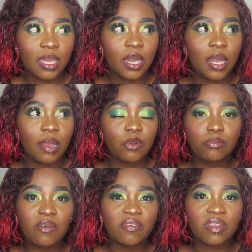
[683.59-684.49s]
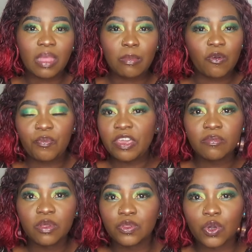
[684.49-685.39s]
Not my favorite type of
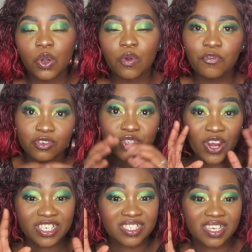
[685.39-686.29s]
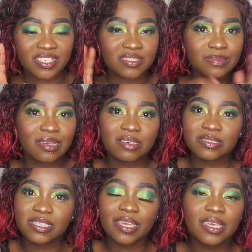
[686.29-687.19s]
pigment though, for dark skin, because
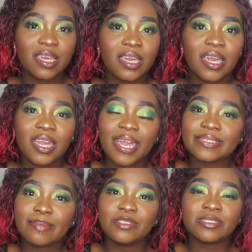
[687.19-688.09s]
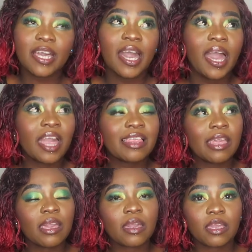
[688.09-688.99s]
guys, I
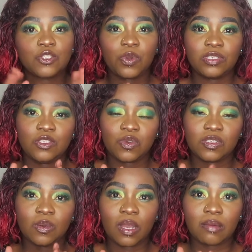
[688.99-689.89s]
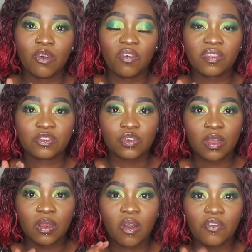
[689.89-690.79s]
think in 2021 I'm over the
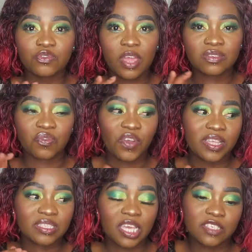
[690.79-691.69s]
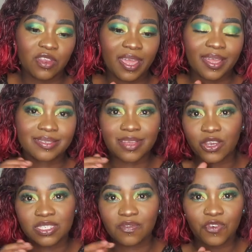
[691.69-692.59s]
struggle of trying to find things for like dark
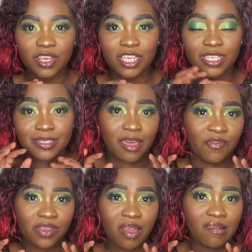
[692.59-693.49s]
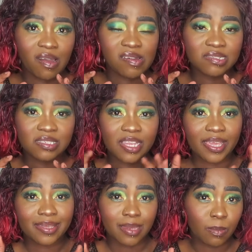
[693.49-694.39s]
skin friendly in this Africa of ours,
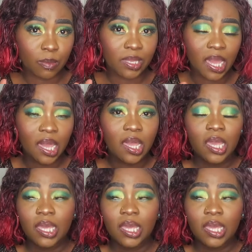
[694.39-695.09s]
like in Namibia.